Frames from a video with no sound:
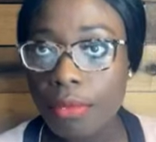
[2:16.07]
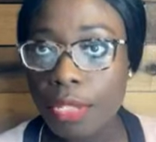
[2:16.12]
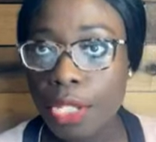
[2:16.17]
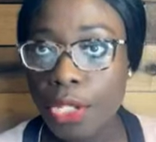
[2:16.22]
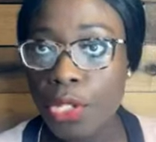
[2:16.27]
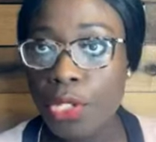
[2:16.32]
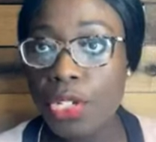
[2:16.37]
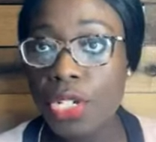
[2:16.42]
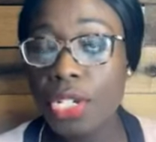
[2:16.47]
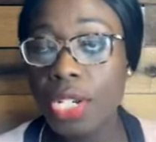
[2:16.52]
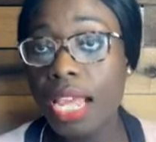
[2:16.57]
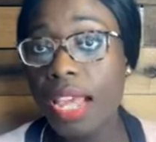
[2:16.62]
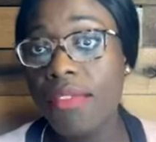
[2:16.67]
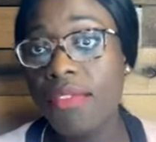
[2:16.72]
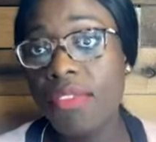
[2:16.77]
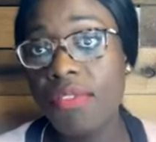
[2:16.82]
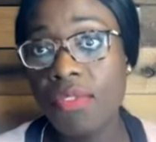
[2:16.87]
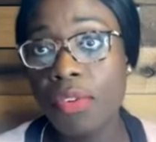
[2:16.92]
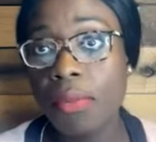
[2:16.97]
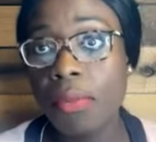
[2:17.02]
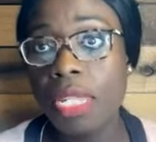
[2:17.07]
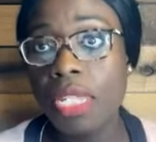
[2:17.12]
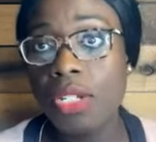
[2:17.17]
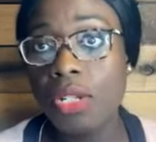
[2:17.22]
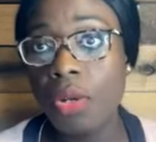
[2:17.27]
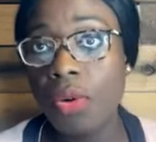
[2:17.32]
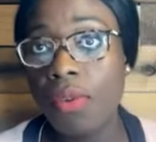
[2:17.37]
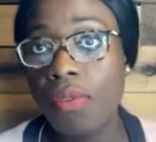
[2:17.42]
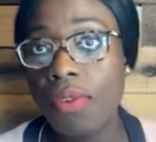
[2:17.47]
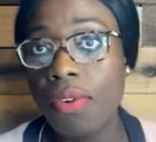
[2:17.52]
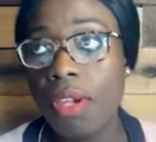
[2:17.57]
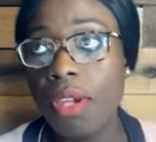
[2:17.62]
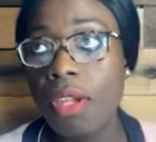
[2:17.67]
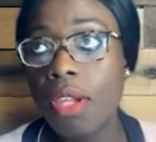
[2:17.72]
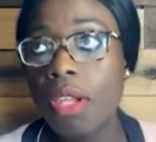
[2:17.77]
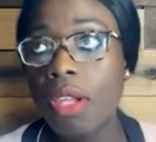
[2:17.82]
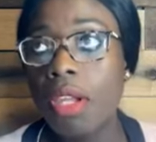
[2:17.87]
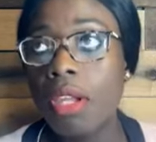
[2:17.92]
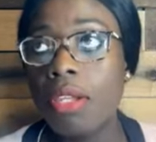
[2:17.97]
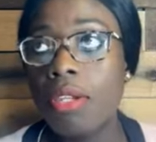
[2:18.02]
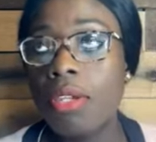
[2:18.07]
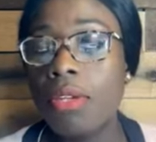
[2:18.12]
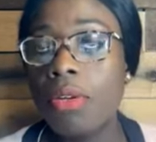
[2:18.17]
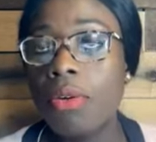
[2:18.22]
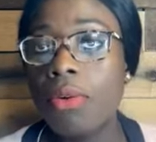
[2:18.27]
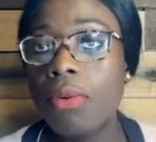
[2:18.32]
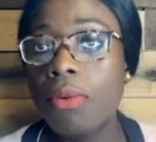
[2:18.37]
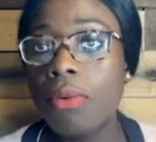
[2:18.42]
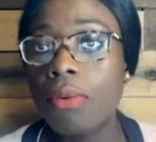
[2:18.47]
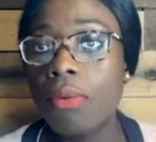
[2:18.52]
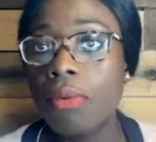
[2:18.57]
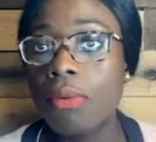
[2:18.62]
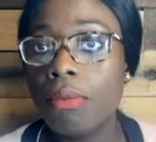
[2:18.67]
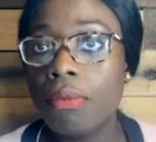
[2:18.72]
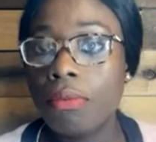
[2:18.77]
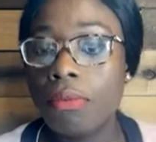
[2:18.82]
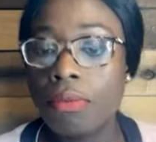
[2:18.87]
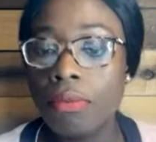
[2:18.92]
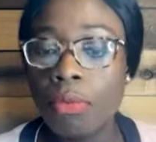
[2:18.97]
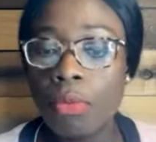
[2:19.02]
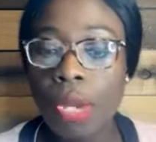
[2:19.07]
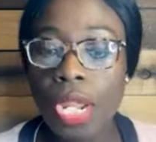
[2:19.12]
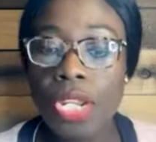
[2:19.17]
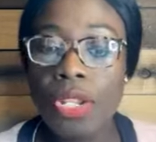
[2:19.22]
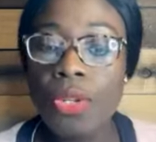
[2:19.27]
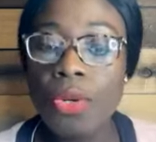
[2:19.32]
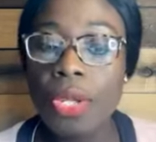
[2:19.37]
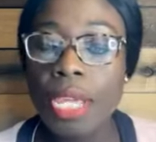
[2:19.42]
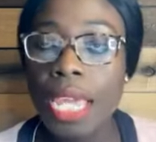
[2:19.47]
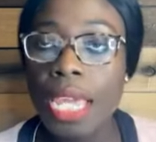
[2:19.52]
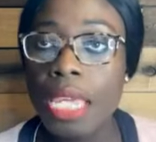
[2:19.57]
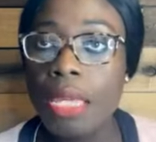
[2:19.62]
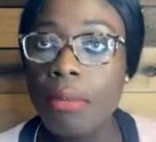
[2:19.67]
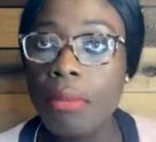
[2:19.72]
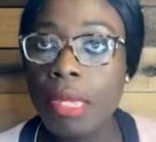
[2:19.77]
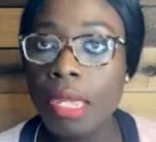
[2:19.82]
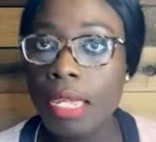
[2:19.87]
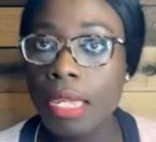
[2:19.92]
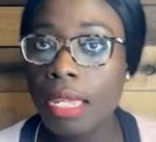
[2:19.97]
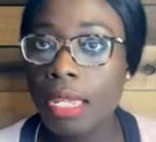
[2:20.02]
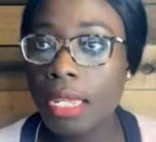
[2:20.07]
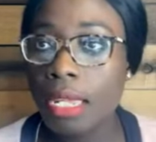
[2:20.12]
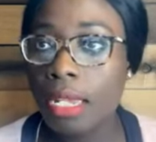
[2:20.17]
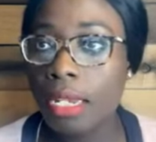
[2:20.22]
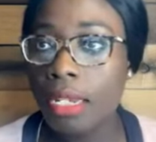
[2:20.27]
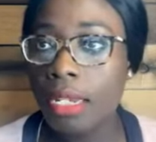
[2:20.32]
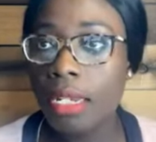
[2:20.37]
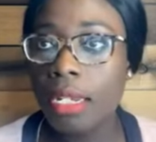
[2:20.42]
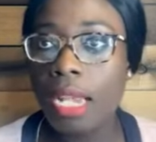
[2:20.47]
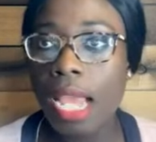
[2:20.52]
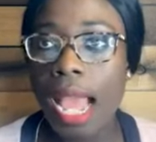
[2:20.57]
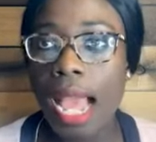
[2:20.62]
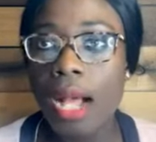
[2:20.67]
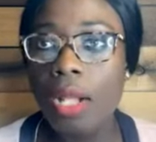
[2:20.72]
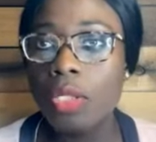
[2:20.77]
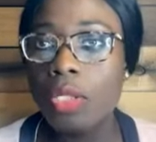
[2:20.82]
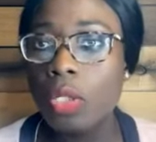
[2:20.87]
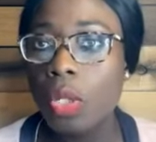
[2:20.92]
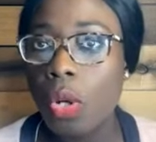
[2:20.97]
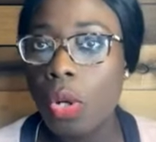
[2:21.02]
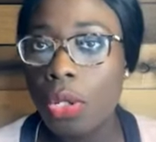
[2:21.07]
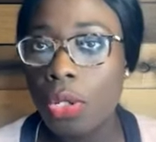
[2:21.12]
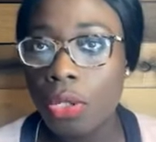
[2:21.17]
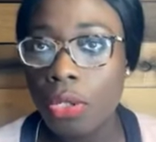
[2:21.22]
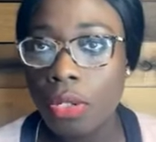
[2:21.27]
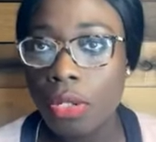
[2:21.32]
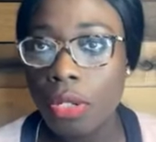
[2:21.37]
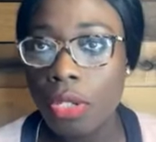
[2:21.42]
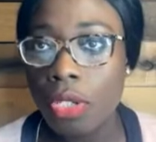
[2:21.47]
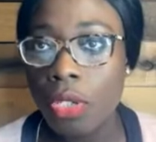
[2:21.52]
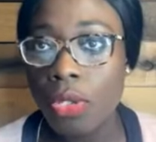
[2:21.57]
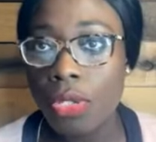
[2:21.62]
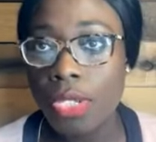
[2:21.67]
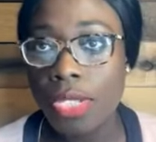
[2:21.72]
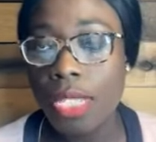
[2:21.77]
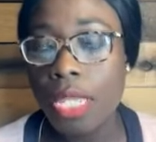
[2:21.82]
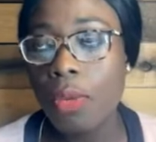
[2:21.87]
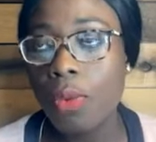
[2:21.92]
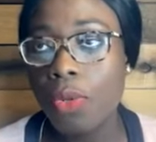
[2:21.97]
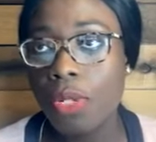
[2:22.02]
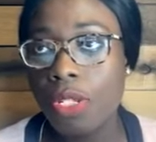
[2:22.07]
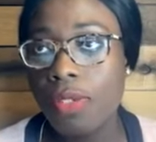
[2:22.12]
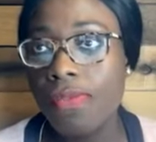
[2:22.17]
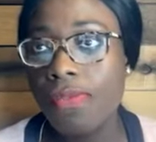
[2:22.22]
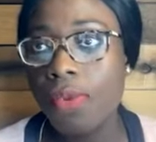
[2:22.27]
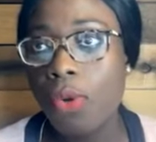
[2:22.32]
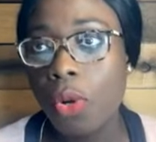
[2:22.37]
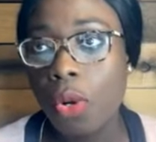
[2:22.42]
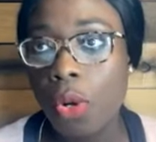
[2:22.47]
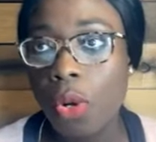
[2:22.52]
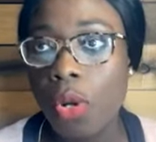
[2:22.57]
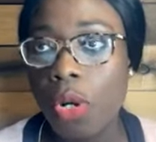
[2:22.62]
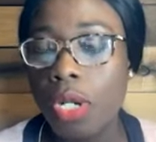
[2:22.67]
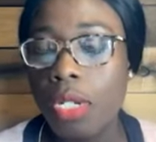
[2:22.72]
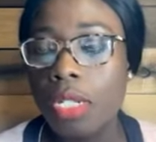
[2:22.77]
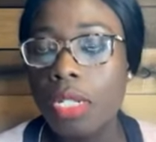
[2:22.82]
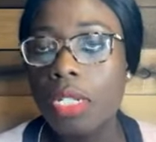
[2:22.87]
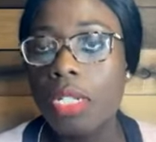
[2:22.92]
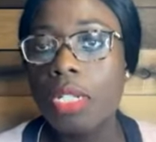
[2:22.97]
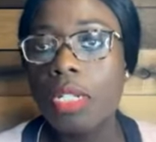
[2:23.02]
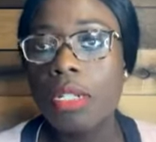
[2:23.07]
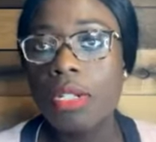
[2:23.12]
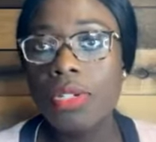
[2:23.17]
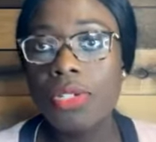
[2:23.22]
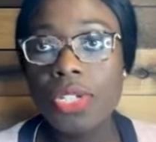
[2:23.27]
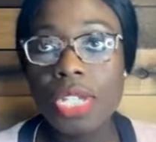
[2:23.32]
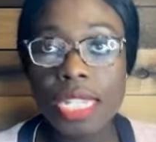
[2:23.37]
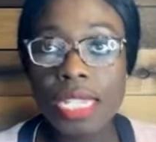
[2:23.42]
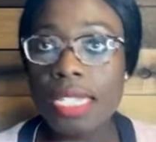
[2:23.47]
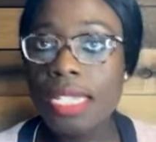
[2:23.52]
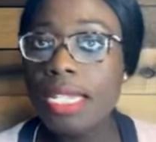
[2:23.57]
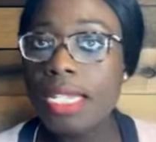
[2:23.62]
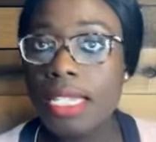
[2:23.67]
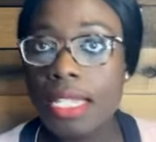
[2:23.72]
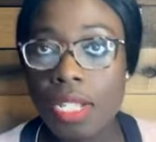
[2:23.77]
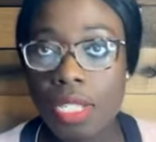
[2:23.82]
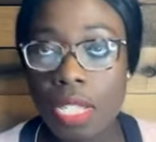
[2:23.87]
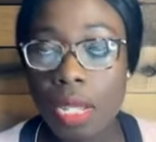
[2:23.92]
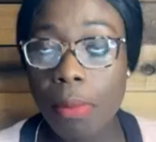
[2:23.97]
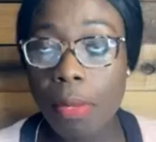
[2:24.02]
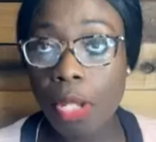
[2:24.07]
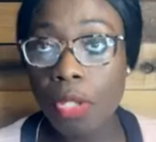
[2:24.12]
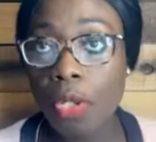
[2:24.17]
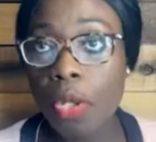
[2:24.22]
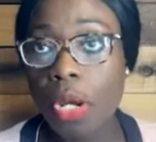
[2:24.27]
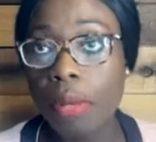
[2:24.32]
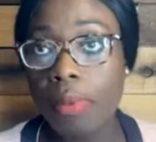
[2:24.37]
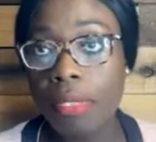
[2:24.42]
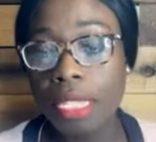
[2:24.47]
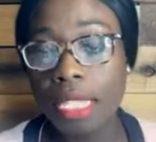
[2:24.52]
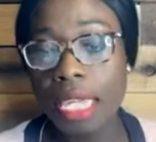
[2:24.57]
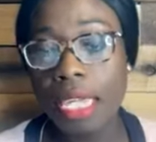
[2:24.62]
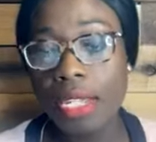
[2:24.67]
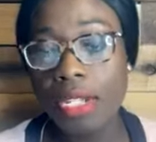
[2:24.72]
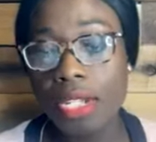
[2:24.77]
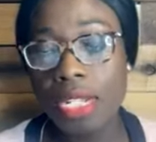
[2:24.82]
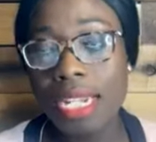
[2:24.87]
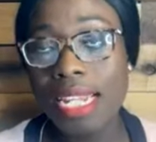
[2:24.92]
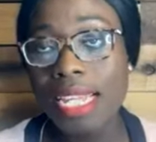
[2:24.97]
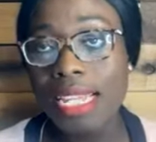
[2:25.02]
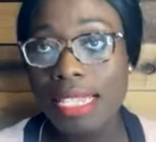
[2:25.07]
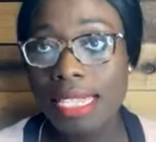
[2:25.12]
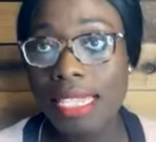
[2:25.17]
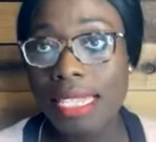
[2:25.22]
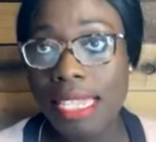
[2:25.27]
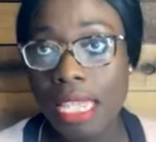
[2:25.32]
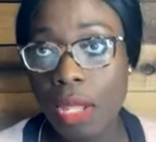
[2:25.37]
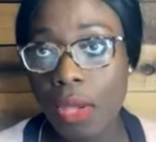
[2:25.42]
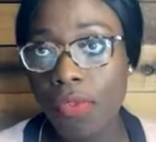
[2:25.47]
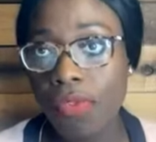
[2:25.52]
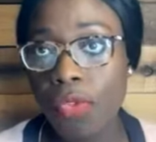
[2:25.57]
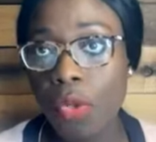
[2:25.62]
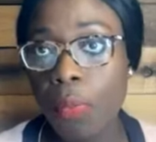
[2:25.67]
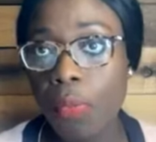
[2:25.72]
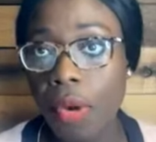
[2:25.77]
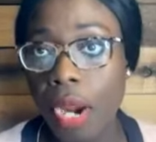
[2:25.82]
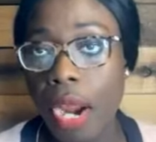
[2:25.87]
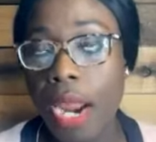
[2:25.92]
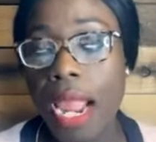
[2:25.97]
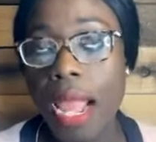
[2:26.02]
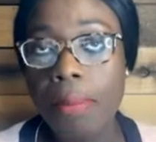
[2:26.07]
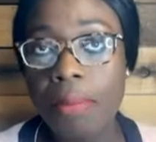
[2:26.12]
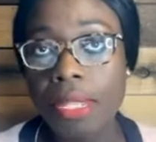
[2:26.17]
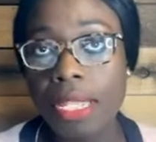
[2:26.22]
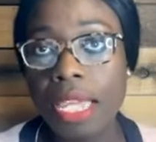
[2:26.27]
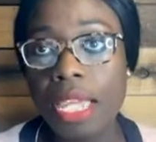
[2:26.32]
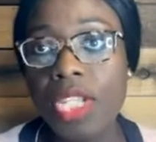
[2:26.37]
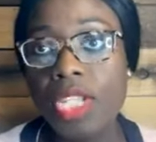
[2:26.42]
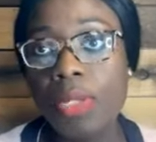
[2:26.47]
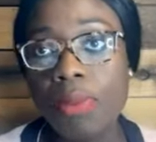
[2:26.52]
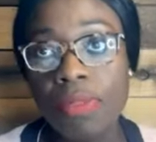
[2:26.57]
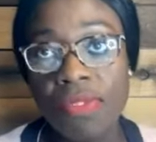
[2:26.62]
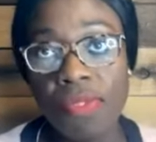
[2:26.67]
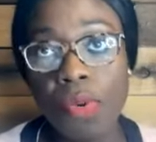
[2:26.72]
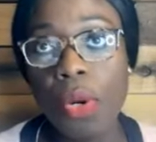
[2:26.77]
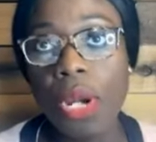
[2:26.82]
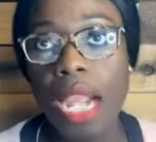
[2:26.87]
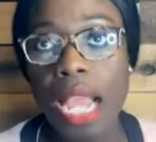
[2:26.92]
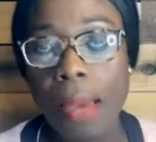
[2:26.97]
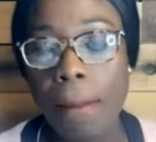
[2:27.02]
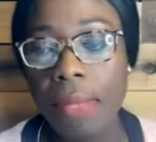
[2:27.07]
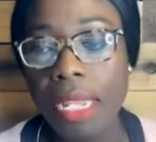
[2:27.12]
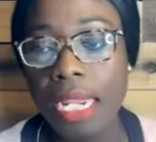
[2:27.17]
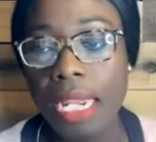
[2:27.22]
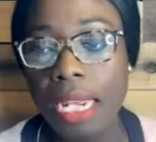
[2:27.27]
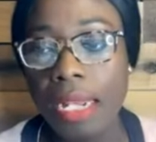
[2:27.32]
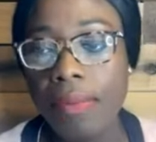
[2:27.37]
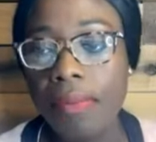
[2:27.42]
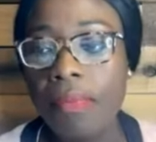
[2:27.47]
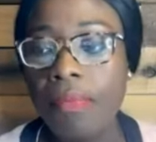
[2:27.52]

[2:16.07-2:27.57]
you should have information of, you know, when you came in, how long your stay was for, just details about your application itself, your prior application before coming in.